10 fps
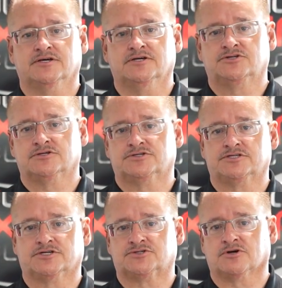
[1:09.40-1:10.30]
the insurance
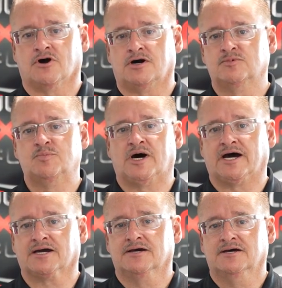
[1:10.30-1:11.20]
adjuster called me
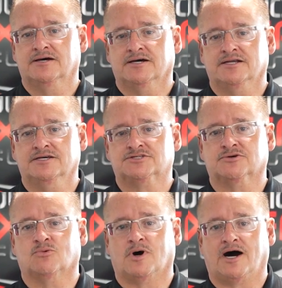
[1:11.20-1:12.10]
back and he said,
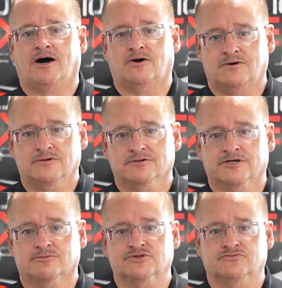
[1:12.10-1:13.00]
wow,
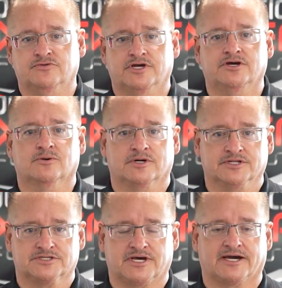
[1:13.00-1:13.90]
there was video on
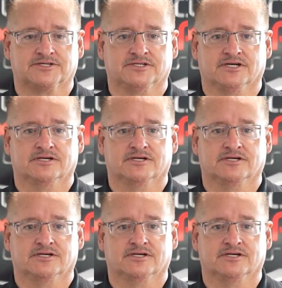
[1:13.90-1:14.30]
this accident.